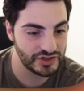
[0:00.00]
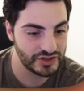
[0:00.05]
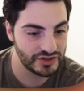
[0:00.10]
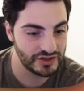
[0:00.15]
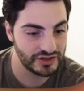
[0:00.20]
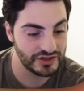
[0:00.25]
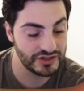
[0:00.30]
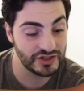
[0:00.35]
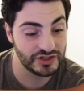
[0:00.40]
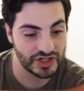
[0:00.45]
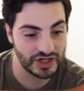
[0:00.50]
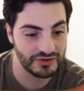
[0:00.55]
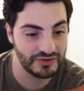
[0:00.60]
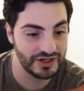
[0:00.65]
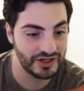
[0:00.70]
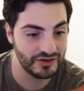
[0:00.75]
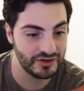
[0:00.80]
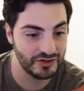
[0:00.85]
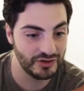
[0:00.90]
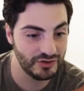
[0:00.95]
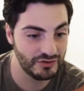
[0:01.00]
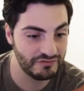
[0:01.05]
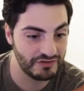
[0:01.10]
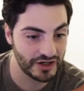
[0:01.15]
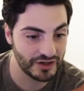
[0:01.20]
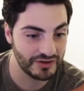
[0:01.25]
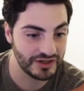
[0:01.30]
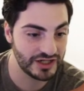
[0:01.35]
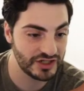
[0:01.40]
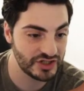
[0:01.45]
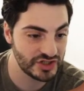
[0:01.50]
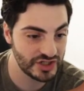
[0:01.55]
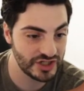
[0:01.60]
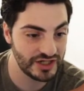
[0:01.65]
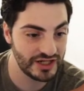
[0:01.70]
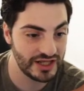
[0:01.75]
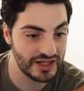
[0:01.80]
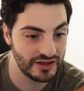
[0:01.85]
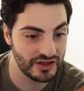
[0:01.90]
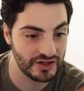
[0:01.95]
generate a new variation
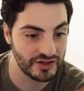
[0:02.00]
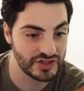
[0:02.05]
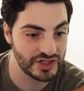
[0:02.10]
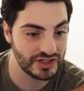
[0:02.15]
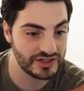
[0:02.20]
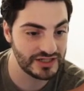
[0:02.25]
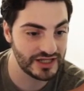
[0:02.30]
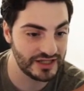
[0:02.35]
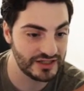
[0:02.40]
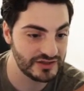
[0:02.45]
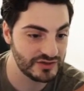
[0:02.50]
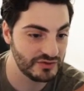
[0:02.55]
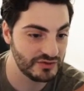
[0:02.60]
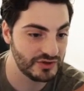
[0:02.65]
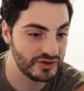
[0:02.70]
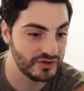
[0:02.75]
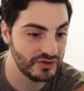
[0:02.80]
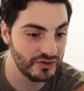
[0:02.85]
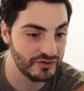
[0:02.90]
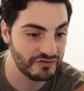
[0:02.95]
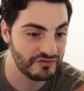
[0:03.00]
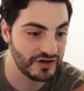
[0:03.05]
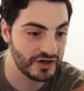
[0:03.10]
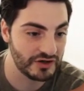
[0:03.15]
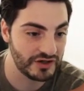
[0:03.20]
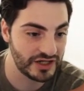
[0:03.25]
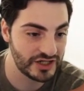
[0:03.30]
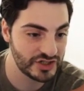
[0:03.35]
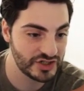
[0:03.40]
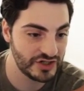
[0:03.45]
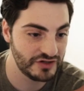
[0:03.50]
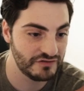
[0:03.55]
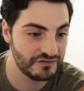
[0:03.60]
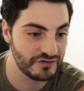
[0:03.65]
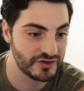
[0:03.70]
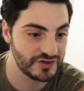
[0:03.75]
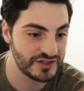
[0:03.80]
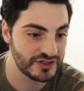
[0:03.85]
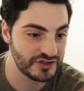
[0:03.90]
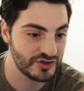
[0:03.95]
and launch a test with a new variation
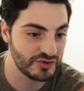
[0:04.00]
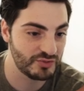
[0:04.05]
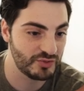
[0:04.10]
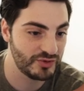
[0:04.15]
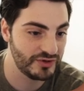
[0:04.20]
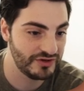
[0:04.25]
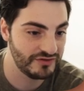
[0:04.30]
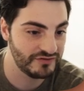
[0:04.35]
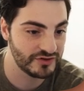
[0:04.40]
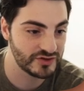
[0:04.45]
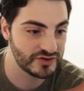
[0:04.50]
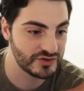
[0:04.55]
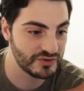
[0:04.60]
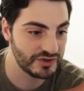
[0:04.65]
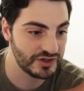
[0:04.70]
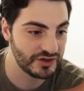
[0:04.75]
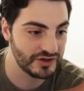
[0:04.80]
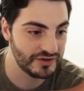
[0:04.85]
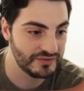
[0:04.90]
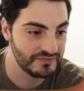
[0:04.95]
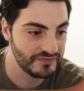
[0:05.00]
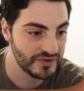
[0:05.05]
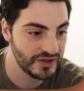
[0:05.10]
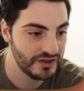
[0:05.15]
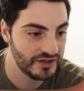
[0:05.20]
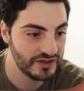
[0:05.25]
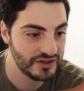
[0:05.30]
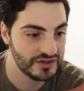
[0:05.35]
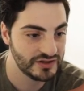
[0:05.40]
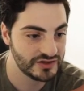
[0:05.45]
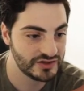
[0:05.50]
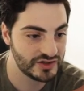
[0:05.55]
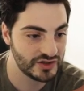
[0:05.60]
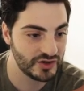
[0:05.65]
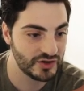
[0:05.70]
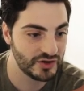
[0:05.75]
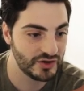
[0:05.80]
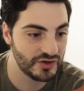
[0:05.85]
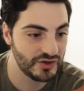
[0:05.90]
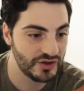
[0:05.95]
versus your previous winner.
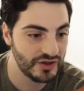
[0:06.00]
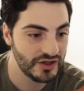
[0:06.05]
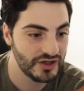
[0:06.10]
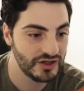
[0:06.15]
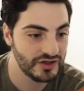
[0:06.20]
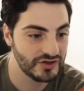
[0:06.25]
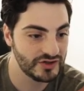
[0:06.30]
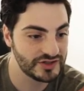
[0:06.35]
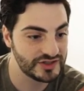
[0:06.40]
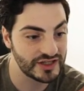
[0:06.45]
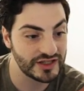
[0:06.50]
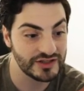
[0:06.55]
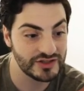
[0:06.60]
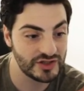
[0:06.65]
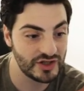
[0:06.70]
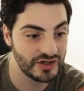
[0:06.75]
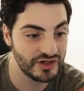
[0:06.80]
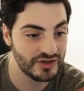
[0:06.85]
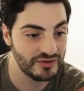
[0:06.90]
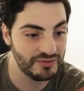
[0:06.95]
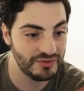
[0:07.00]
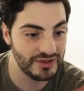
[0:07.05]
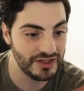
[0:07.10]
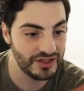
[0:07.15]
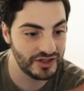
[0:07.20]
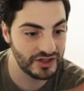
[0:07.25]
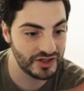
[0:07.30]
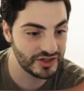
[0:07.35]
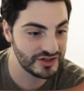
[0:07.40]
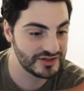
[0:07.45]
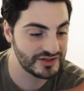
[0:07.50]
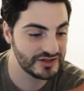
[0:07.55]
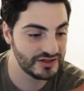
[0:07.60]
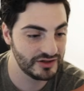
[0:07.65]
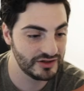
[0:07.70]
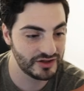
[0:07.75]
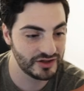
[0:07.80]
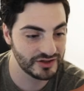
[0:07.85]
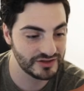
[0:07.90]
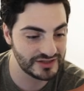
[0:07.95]
So your site's going to be
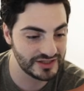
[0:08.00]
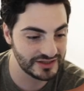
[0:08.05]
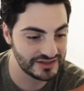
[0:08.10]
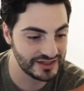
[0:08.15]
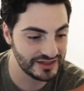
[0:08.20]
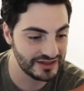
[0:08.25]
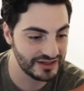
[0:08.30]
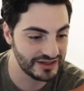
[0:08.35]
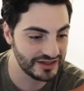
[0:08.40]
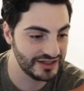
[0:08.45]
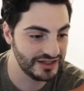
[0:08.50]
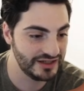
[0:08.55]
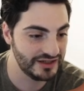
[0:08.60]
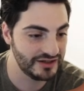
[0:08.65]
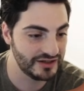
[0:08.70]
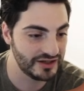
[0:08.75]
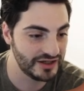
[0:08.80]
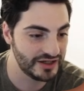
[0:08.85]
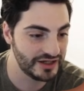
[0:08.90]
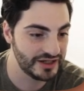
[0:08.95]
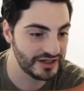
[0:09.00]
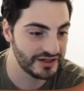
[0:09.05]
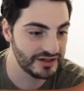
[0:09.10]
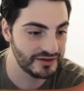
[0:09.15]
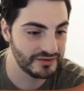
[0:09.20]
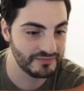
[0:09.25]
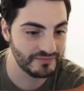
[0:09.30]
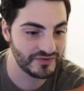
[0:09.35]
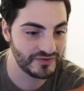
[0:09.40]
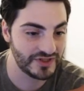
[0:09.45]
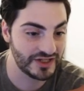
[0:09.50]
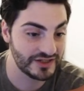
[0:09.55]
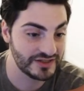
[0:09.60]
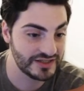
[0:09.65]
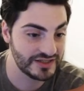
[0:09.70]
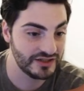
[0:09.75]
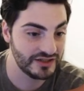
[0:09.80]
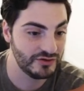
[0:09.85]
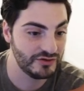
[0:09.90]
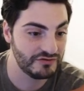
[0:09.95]
consistently
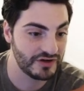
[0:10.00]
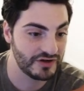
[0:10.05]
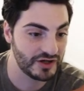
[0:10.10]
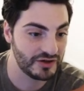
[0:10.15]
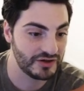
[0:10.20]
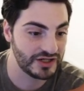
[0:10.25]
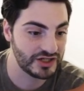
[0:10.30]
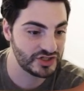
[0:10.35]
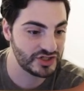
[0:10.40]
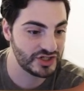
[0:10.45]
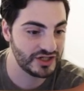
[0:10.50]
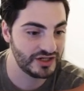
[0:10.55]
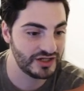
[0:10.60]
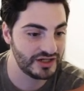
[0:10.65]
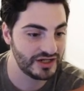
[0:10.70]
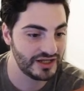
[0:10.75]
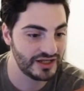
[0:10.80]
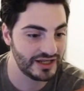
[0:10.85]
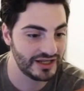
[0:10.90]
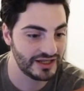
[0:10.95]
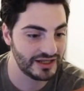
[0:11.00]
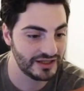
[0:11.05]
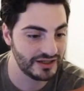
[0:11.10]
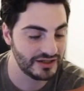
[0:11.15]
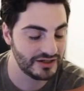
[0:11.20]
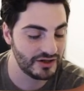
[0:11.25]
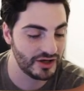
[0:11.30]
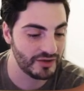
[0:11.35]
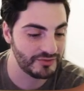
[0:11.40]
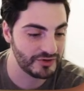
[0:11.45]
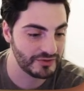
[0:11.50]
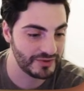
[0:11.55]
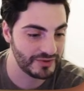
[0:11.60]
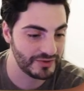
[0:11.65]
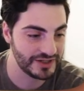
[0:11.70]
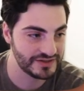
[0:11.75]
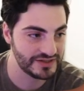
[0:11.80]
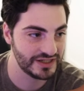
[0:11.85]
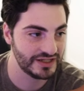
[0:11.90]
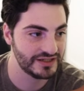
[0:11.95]
testing new variation and
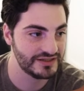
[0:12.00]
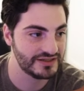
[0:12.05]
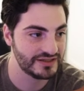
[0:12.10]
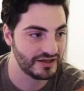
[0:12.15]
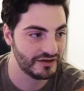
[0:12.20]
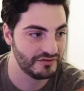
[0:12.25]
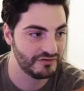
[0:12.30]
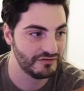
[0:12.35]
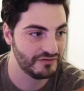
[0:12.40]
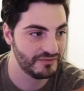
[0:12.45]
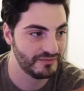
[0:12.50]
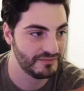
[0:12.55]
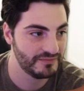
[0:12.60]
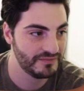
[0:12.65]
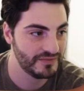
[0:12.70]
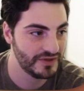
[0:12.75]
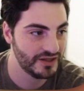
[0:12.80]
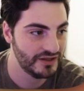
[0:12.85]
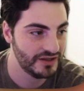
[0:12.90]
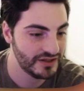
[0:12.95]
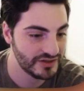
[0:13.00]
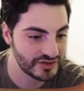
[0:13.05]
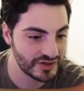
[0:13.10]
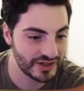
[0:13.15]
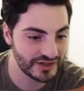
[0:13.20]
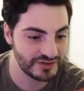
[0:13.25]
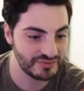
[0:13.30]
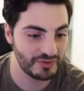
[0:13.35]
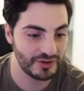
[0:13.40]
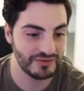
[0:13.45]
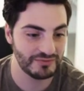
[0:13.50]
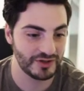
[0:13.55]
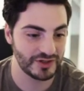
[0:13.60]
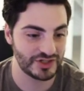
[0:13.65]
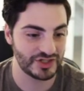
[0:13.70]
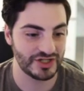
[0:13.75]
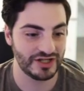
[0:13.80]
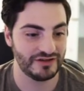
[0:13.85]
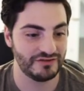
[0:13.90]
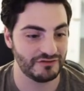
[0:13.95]
optimizing itself. So that's pretty
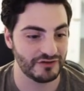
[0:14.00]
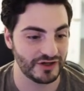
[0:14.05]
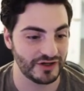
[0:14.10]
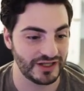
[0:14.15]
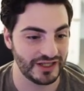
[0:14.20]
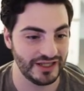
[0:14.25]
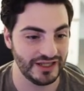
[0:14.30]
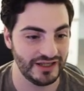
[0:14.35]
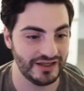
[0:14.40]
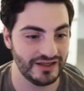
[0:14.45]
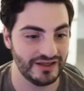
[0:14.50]
much it for Keak.